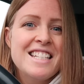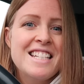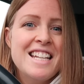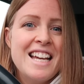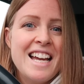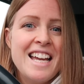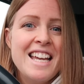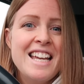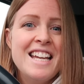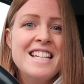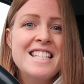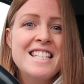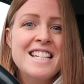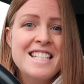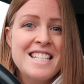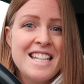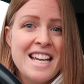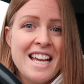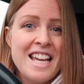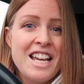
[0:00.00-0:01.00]
Today is a
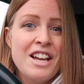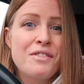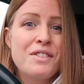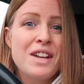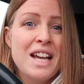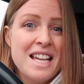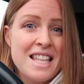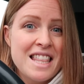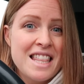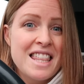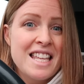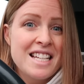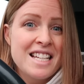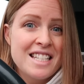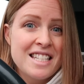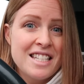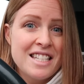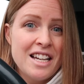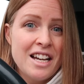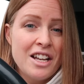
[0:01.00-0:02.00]
day of getting
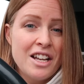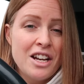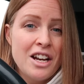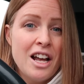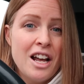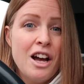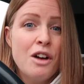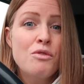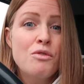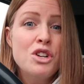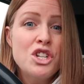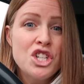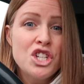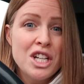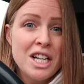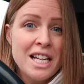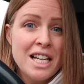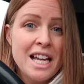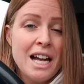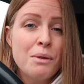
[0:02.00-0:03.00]
things done.
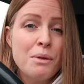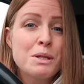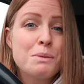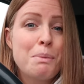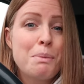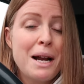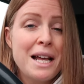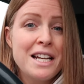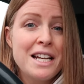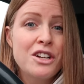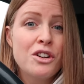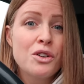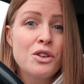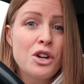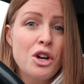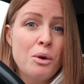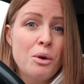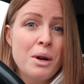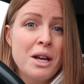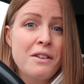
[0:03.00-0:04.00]
Originally, I was planning on
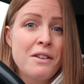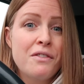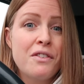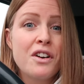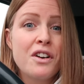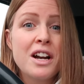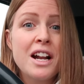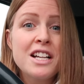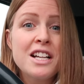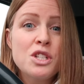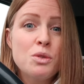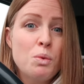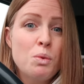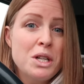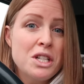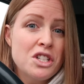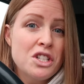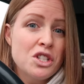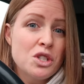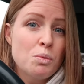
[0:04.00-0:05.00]
going for a nice
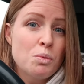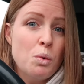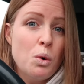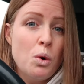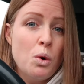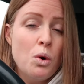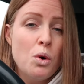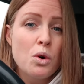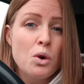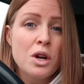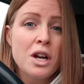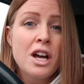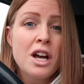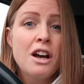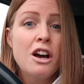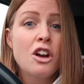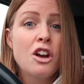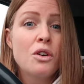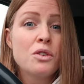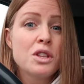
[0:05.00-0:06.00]
winter's walk
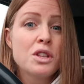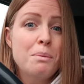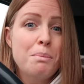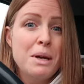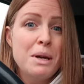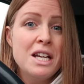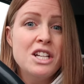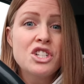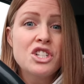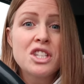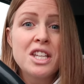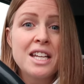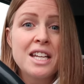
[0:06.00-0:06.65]
along the beach